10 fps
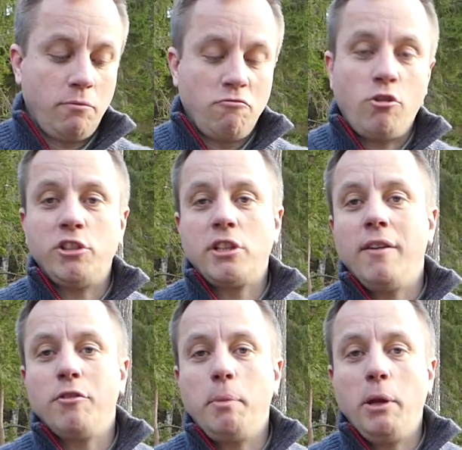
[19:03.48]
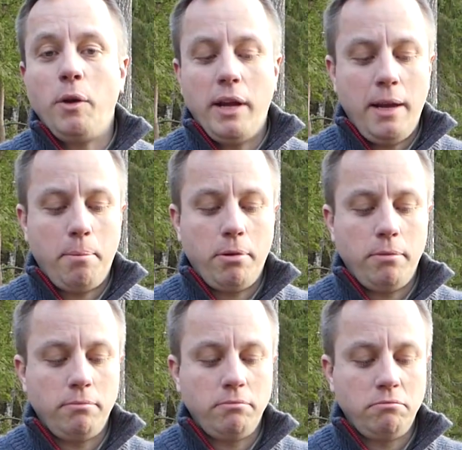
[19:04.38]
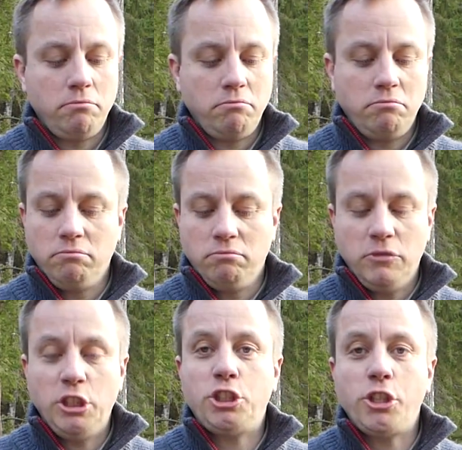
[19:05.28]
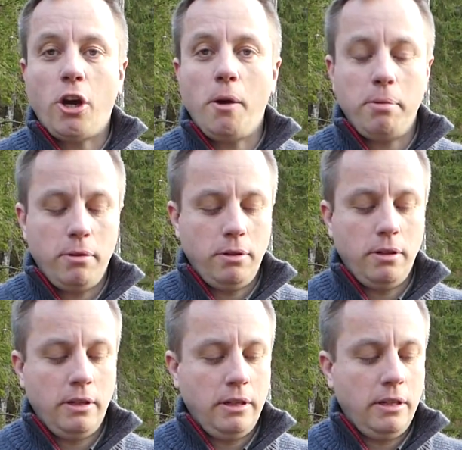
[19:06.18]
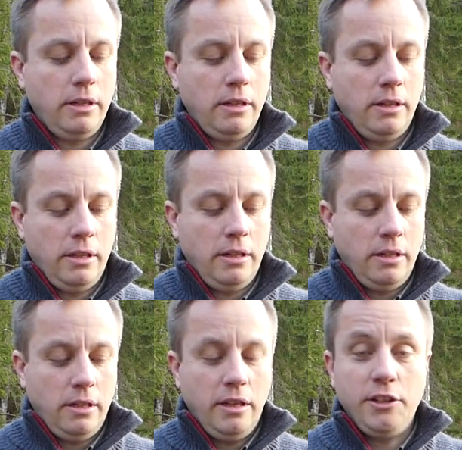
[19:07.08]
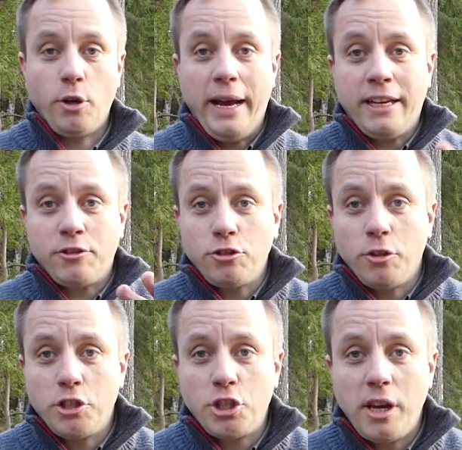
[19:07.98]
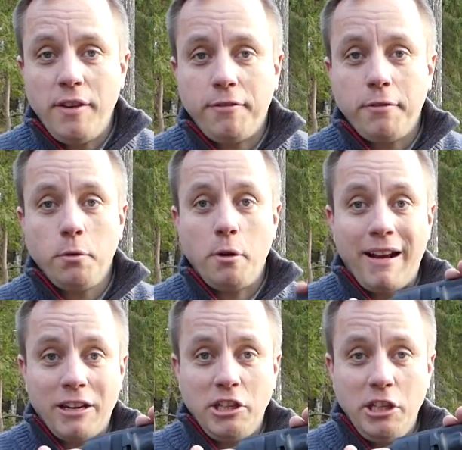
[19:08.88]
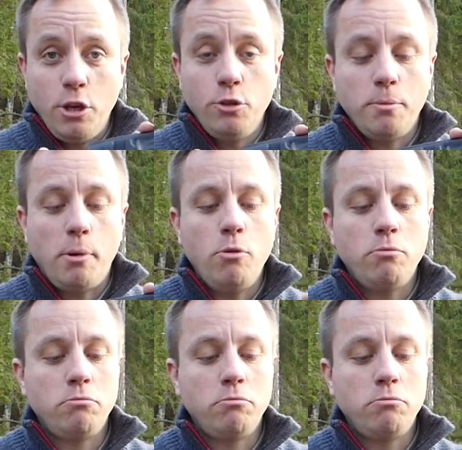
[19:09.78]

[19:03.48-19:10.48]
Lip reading: Rides comfortably on the hip. It's sharp. It's got extras on the sheath that are actually usable.